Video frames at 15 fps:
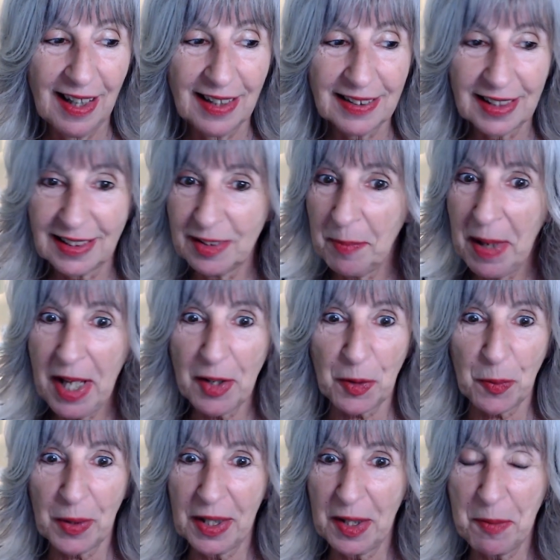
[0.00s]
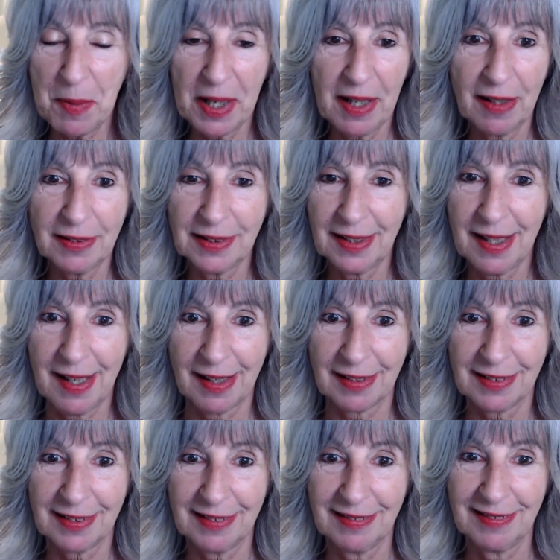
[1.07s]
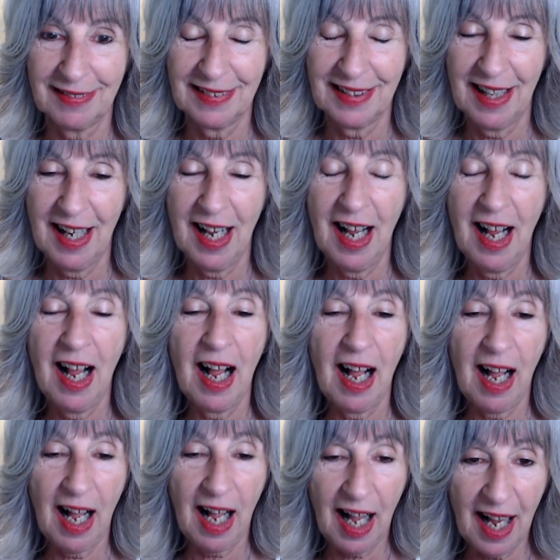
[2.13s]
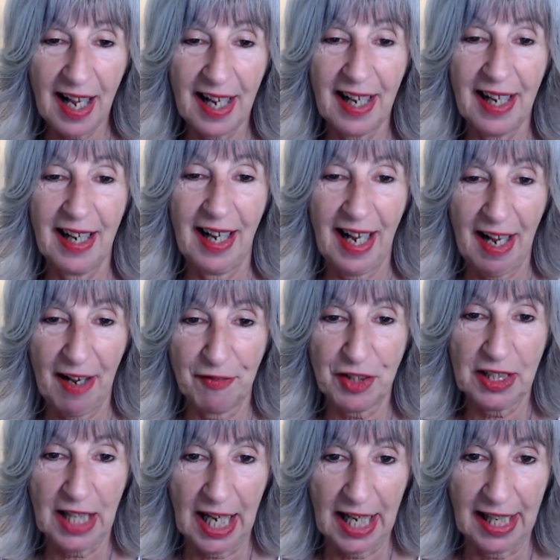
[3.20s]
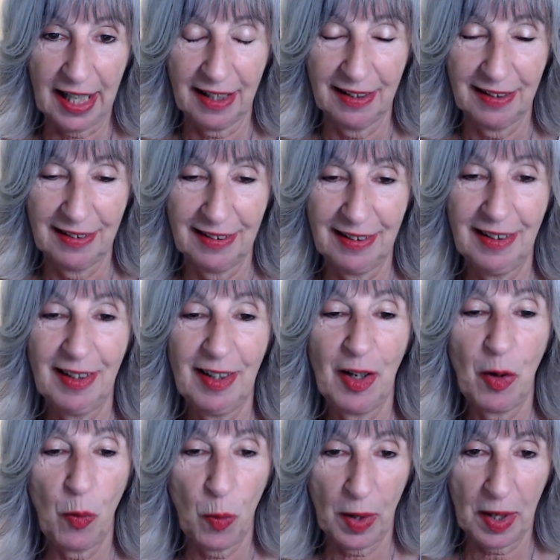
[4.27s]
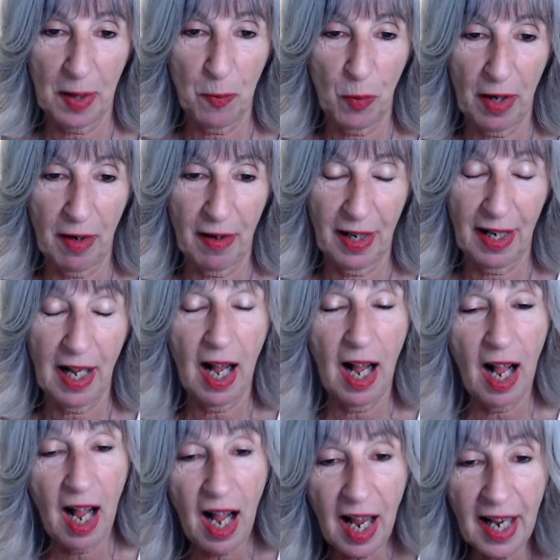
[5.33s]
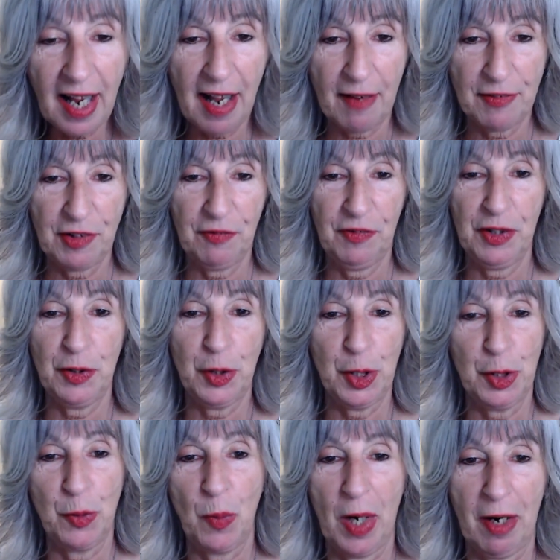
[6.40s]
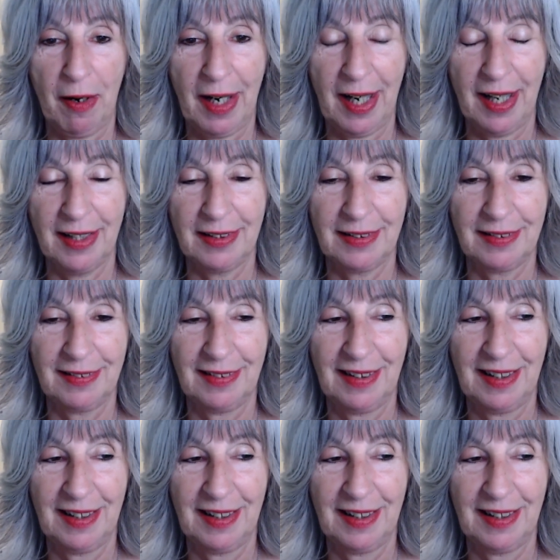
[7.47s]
It doesn't matter what anybody else thinks. I have to like what I'm wearing. I have to feel good wearing it.